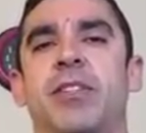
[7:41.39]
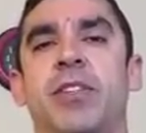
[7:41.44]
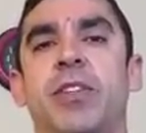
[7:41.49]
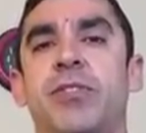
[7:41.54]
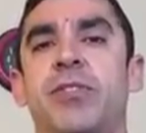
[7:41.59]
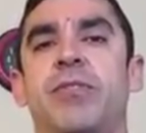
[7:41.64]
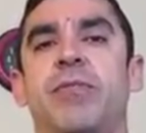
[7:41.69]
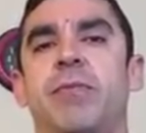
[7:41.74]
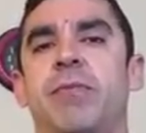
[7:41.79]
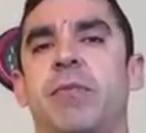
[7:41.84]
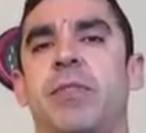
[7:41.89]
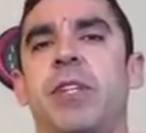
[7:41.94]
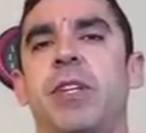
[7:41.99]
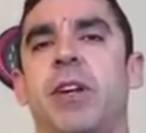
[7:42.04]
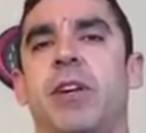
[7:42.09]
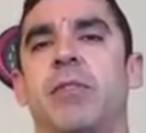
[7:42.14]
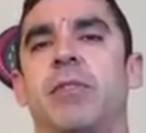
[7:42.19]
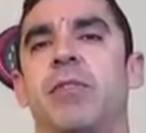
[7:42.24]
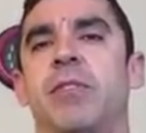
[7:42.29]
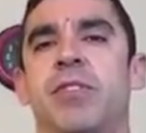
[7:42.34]
Just,
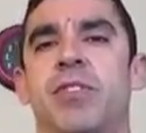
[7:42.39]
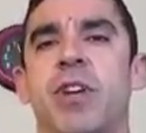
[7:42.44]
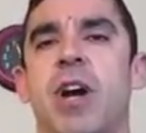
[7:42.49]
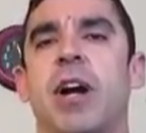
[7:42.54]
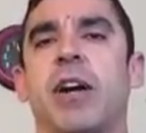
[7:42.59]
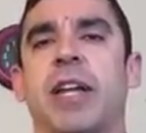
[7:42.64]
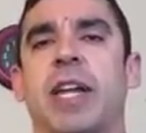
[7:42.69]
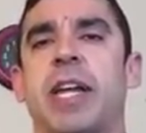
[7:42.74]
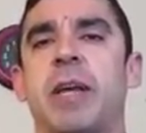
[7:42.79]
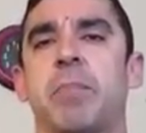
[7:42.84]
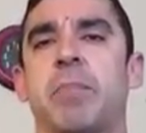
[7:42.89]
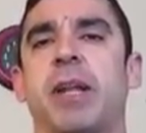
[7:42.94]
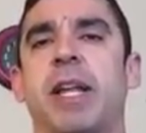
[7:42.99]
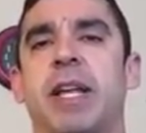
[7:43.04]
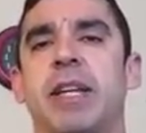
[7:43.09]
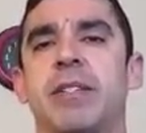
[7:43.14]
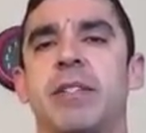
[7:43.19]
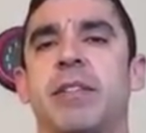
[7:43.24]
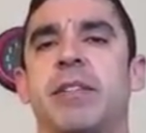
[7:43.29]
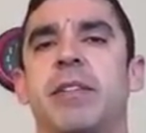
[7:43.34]
jogging in
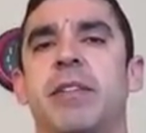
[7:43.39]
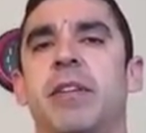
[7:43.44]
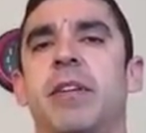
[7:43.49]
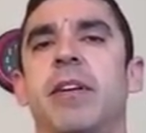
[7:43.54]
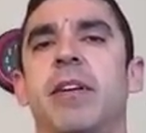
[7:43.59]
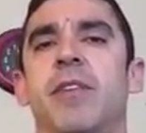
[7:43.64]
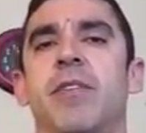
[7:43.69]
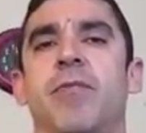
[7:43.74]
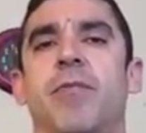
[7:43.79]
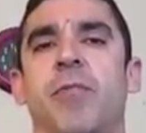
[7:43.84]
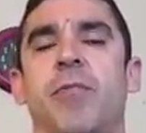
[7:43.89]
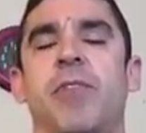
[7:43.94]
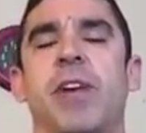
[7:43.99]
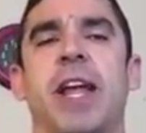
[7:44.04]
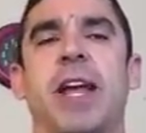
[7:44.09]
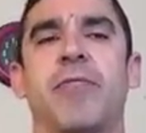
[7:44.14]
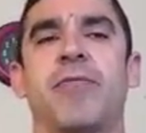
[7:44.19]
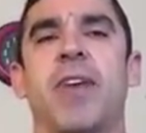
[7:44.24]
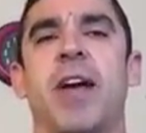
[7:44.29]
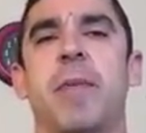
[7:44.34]
place for
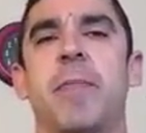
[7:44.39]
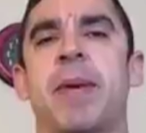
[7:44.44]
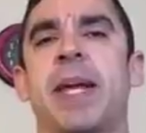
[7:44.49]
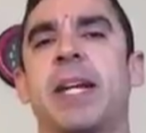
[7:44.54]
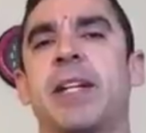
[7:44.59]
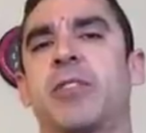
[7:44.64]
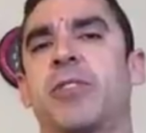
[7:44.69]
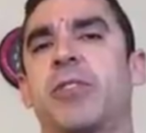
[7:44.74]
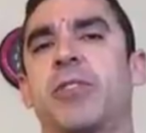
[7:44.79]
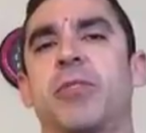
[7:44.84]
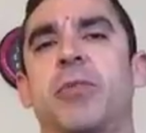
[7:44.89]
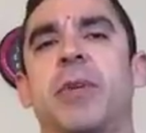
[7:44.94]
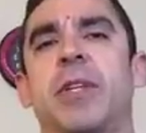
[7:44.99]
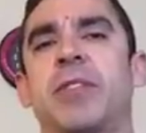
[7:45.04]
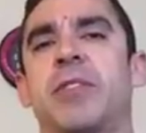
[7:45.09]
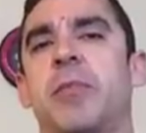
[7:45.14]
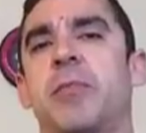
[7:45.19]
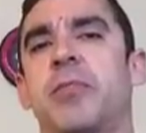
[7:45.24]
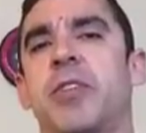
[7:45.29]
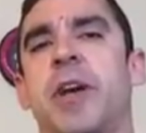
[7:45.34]
like 5 minutes, or doing
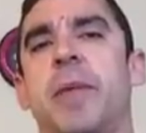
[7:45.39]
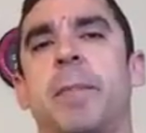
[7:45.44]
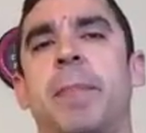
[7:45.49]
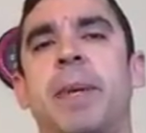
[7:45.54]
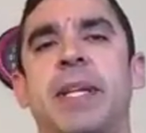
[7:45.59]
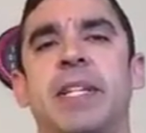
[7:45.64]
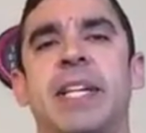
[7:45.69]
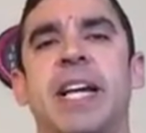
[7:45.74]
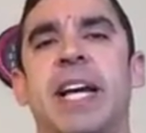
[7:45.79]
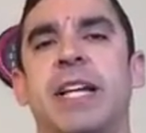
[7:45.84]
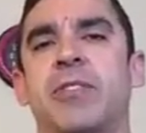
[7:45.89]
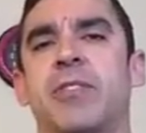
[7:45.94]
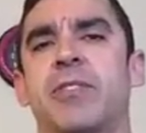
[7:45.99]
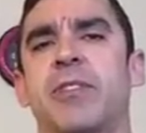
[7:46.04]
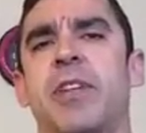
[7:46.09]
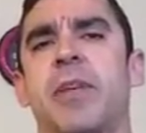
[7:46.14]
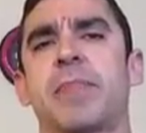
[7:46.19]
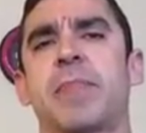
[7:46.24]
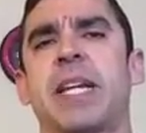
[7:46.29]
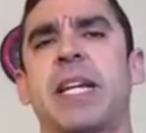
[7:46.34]
some jumping jacks or
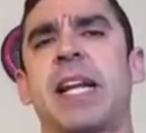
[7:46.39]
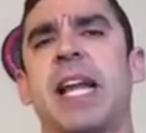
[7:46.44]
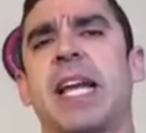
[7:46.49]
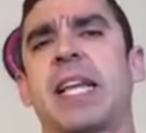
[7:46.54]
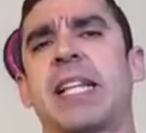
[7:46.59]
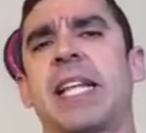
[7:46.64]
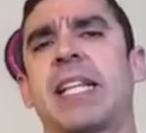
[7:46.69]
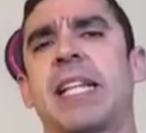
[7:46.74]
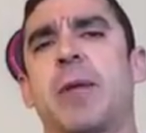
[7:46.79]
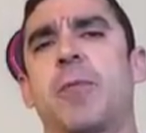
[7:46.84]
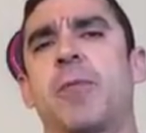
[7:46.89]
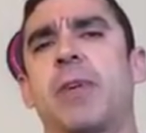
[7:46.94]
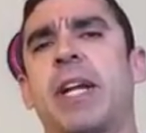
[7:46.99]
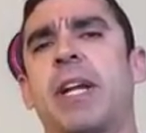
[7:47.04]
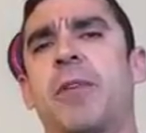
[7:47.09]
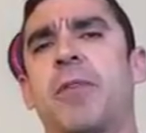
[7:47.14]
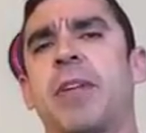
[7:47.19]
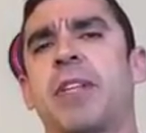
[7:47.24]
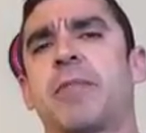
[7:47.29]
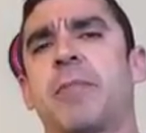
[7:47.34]
something like that would
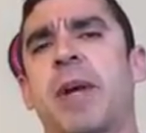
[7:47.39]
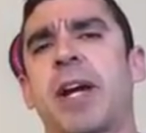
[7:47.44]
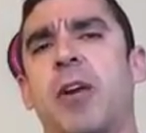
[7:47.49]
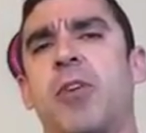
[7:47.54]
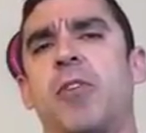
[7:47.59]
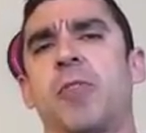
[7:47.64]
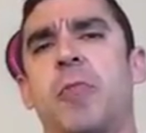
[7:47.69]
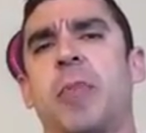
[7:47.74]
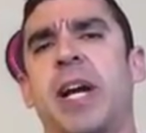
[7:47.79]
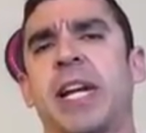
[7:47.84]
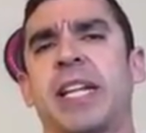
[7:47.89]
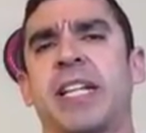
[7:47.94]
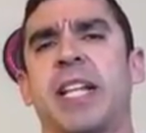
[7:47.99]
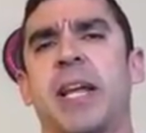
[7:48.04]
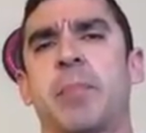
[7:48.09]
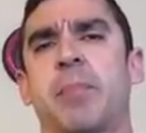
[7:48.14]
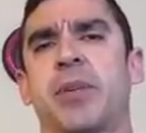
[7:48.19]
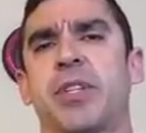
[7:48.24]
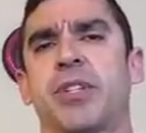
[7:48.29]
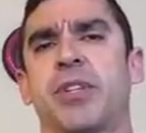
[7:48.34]
increase my core body
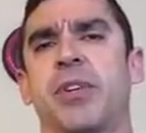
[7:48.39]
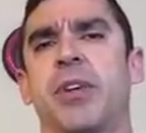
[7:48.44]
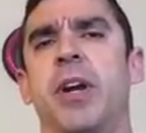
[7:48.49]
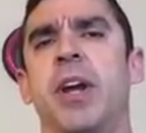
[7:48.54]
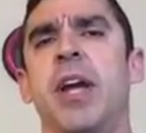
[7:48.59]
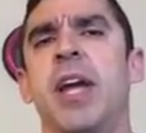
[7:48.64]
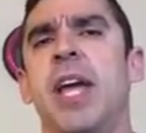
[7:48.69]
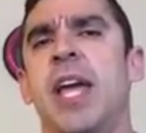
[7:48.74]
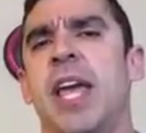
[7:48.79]
temperature.